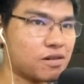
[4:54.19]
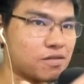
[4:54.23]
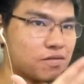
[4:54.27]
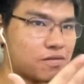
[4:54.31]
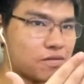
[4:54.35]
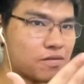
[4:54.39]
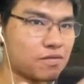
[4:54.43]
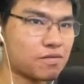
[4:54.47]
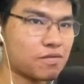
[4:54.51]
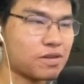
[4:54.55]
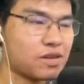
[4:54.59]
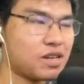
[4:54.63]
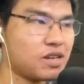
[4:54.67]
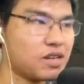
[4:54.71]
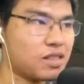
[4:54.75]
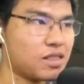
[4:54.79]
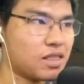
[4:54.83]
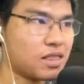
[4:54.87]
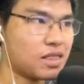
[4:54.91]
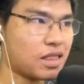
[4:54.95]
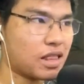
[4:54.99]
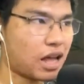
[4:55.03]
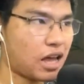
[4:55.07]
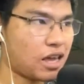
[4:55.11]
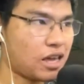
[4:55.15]
real
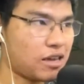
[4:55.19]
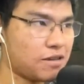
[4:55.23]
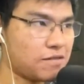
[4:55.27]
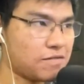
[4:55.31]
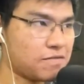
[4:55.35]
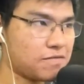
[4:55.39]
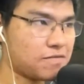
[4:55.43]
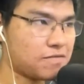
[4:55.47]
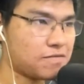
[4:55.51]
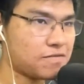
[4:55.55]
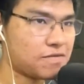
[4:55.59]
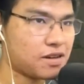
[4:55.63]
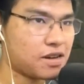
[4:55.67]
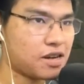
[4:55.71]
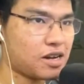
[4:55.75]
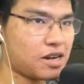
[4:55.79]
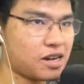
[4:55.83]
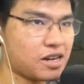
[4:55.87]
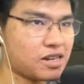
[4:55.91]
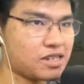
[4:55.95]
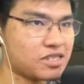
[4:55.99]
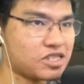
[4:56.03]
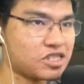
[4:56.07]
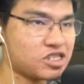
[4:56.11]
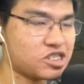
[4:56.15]
life
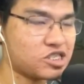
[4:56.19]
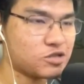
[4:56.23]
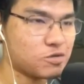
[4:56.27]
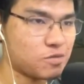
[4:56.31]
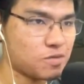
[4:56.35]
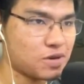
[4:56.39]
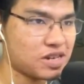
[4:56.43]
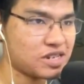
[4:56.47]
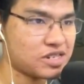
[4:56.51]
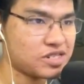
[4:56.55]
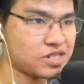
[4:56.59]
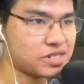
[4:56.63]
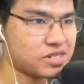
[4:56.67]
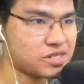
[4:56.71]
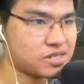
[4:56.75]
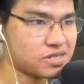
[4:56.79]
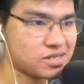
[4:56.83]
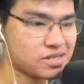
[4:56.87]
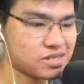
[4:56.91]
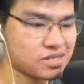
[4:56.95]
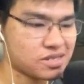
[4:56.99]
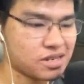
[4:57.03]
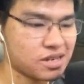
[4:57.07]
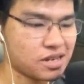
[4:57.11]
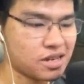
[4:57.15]

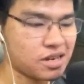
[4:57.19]
situations.